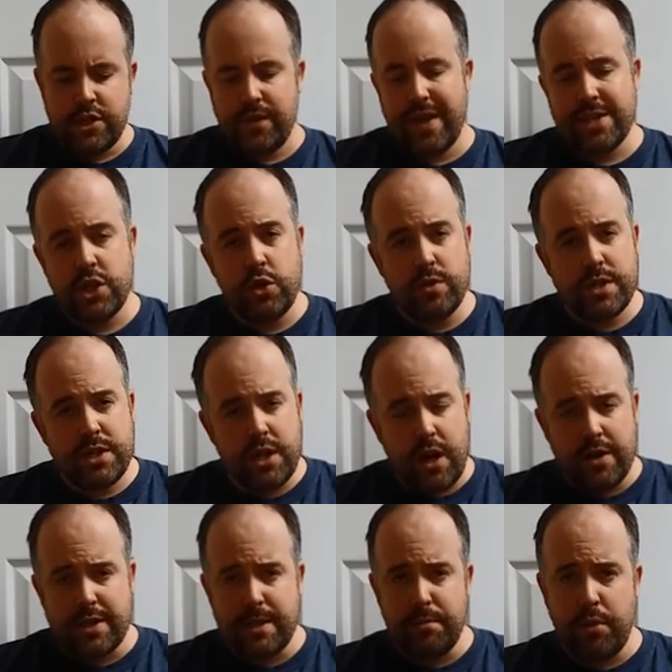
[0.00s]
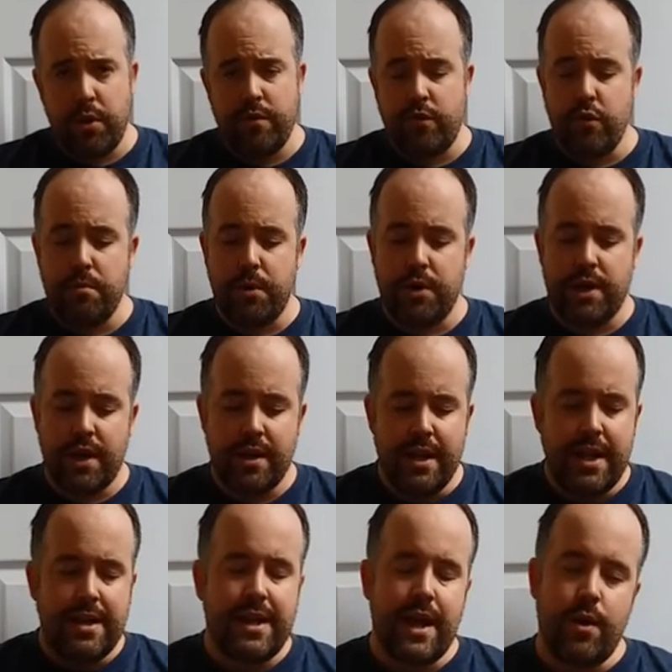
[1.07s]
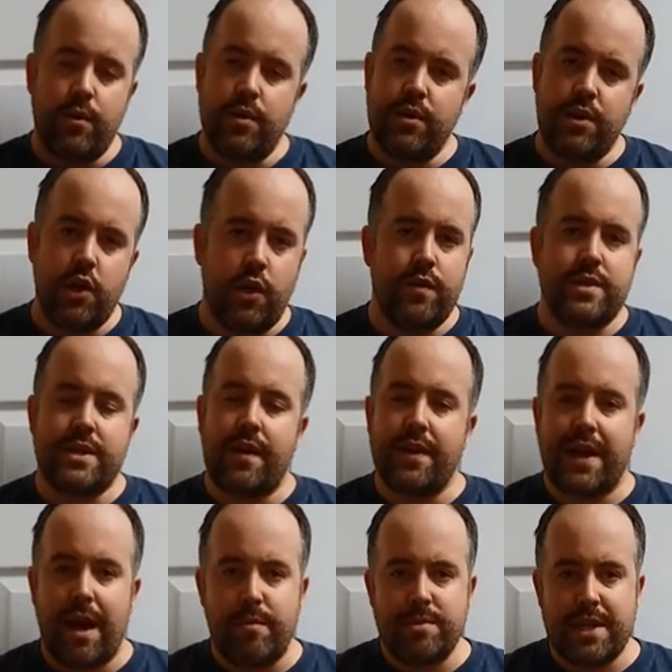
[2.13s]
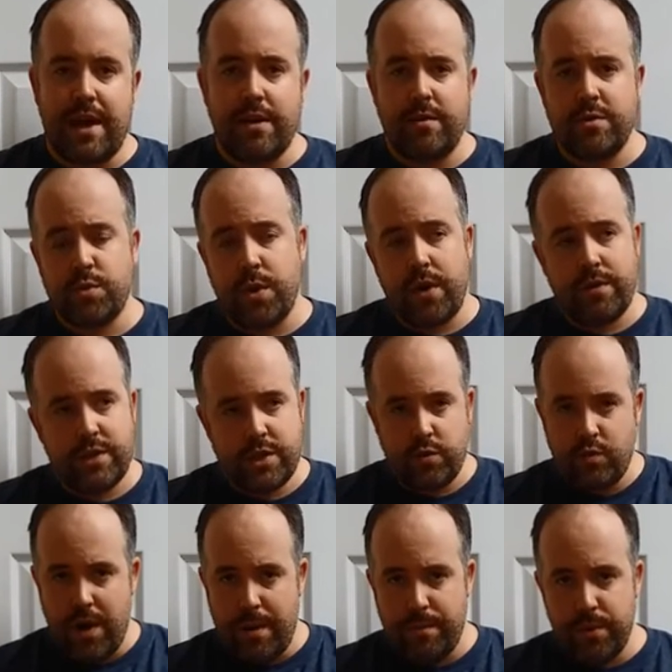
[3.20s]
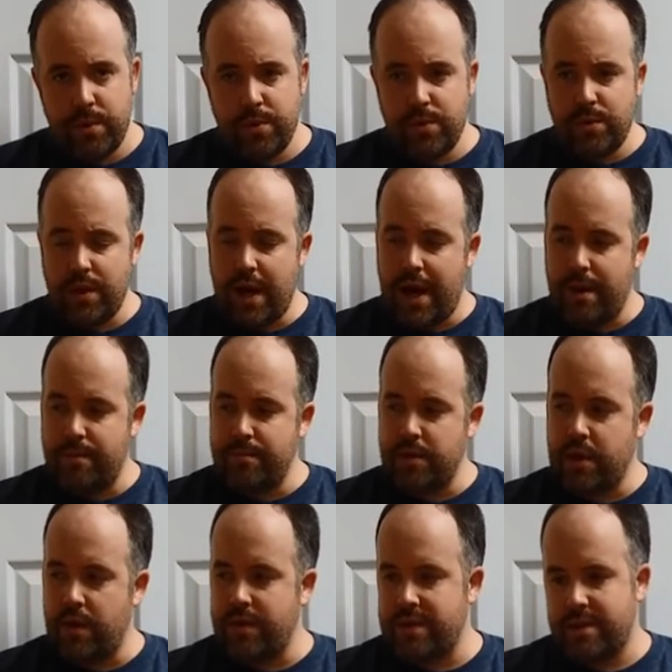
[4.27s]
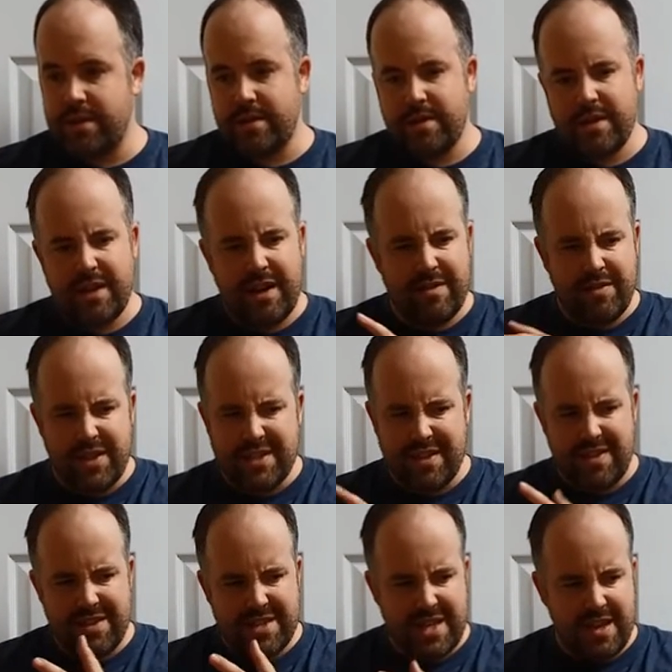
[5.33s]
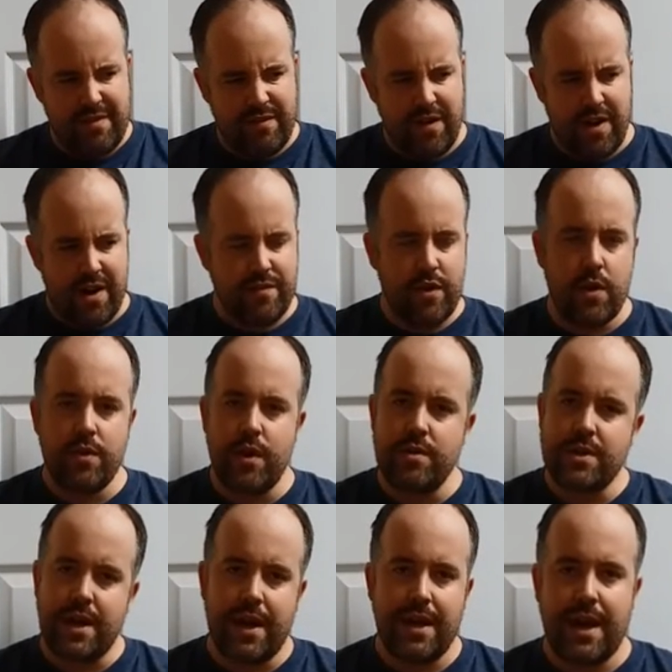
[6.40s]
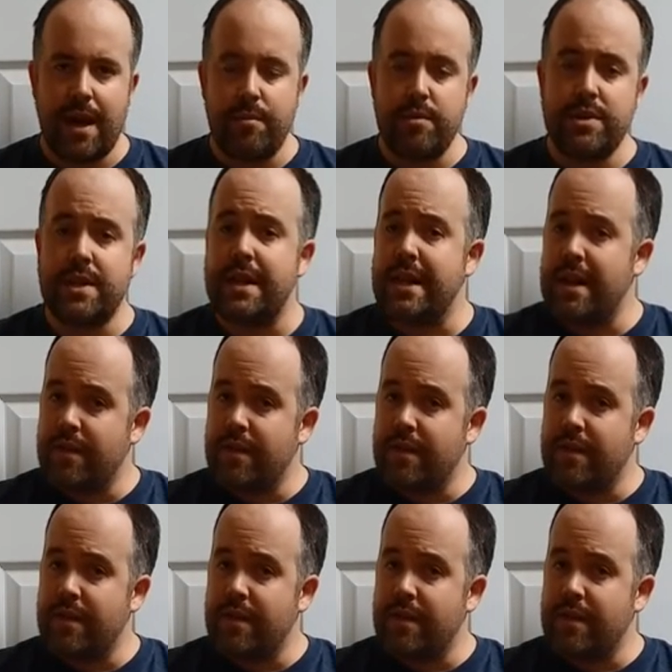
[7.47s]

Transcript: So that's a good starting point for a body. Now, look, there's other cameras out there as well. There's a Rebel, um, you know, there's the, the, like, things like the T5, th those kind of cameras.